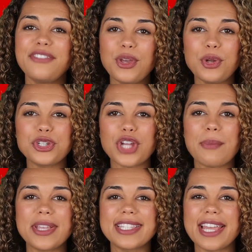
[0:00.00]
If you own a
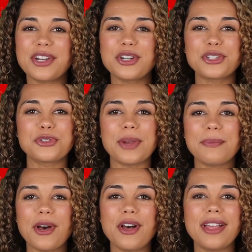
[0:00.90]
shopping center or
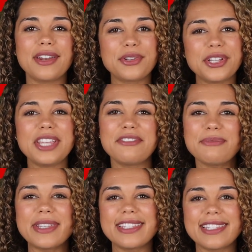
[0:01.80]
strip mall and are looking
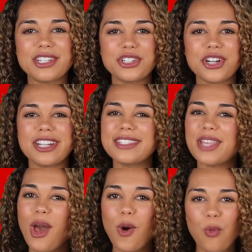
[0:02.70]
for business
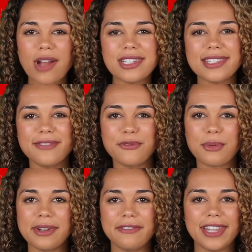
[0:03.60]
insurance, watch this
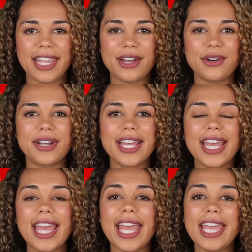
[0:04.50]
informative video.
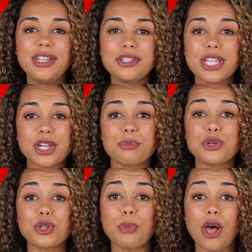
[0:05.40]
It looks at
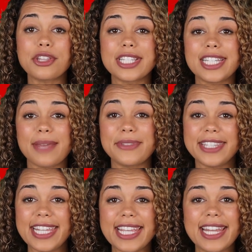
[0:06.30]
commercial policy types
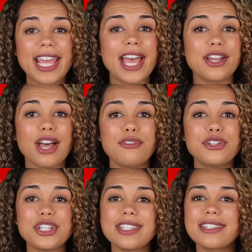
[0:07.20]
needed,
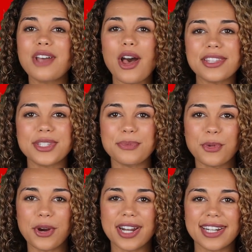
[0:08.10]
coverages, costs, and
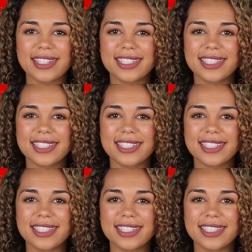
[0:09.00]
more.